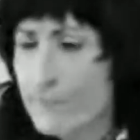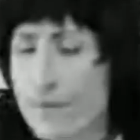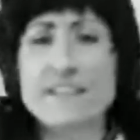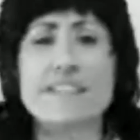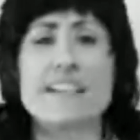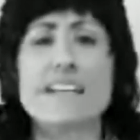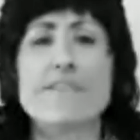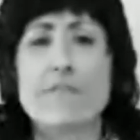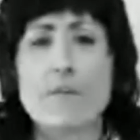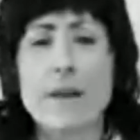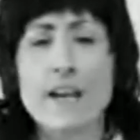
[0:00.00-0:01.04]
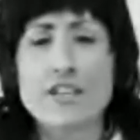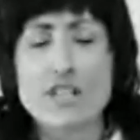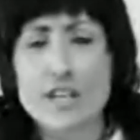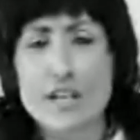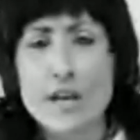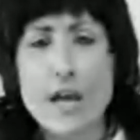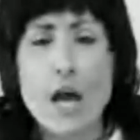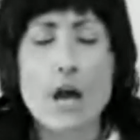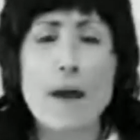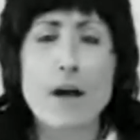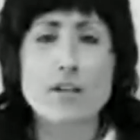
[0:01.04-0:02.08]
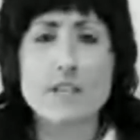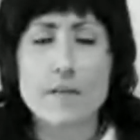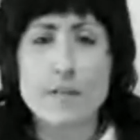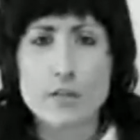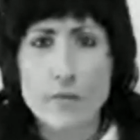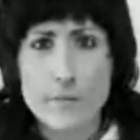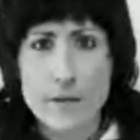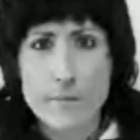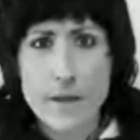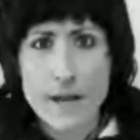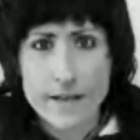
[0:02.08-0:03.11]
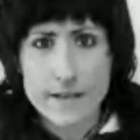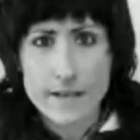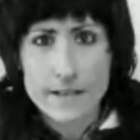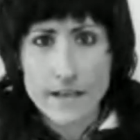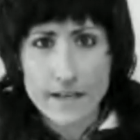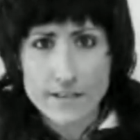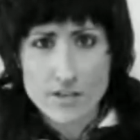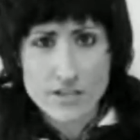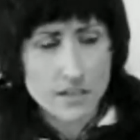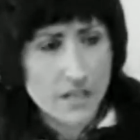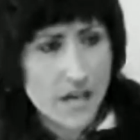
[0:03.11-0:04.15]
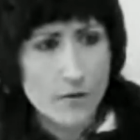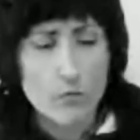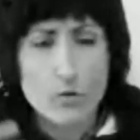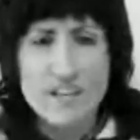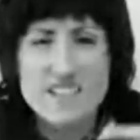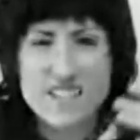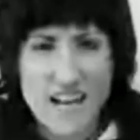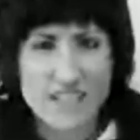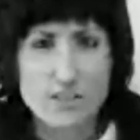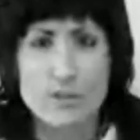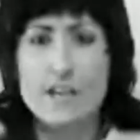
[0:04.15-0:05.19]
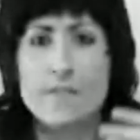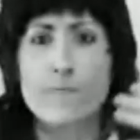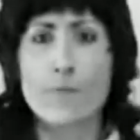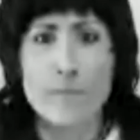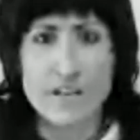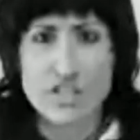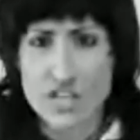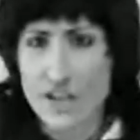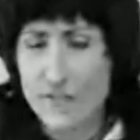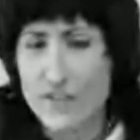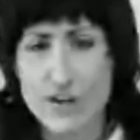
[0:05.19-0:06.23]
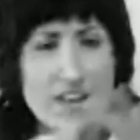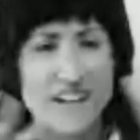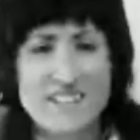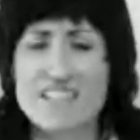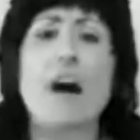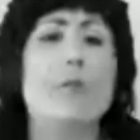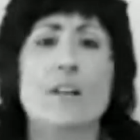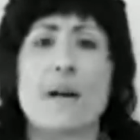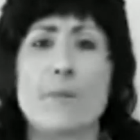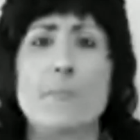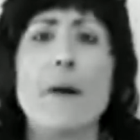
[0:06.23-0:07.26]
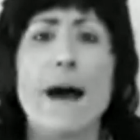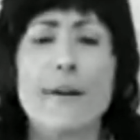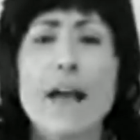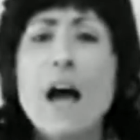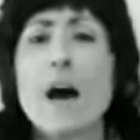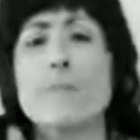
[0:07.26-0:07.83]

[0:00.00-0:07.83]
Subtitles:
basic information about WMMA. Okay? There's a lot of recycled information out there, and that's not what I'm about.